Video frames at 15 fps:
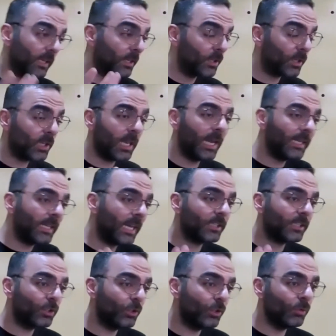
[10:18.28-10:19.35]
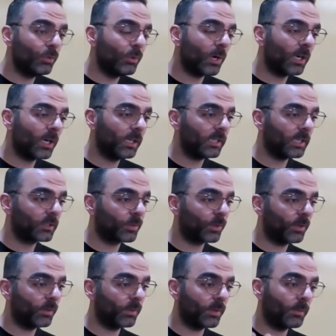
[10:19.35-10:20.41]
and your client has two
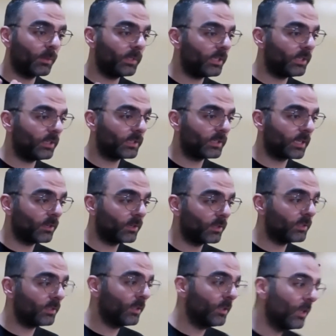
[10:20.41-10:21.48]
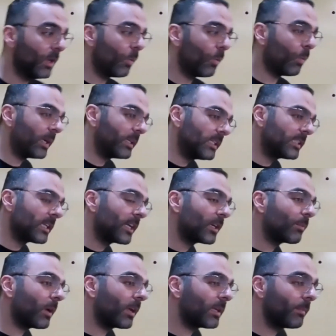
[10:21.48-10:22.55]
architects working with them, interior designers. One
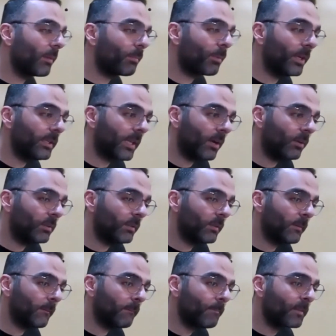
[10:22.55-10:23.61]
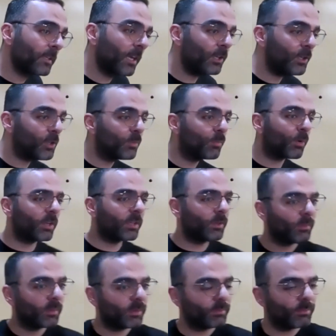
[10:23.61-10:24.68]
designer brought them a printout and you
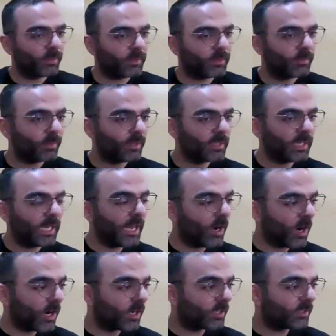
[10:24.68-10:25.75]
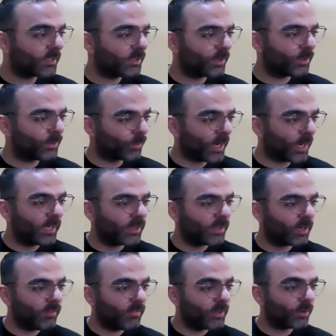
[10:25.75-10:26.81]
brought them a AR
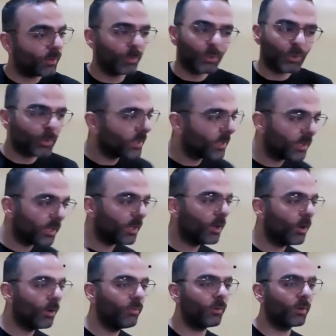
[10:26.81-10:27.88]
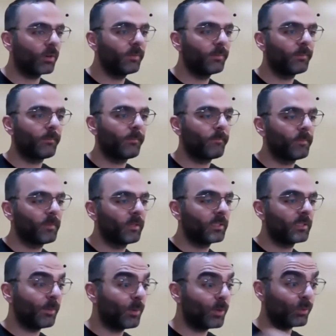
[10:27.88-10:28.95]
right in their living room. Which one are they going to go for?
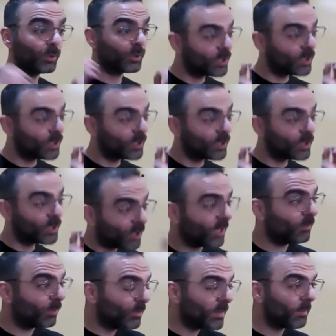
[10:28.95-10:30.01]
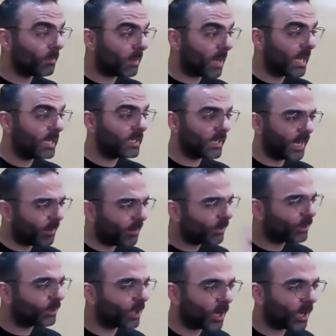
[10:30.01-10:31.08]
Someone who astonished them and blew their mind and
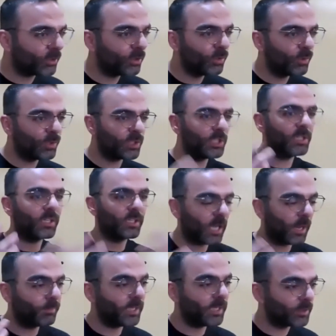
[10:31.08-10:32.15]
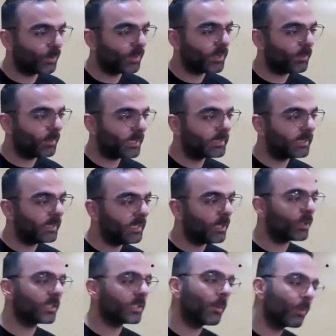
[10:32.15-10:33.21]
able to talk to and see their updates with them
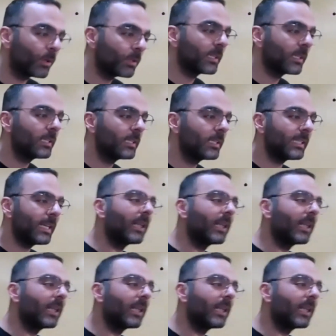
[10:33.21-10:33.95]
instantly, or someone who's going to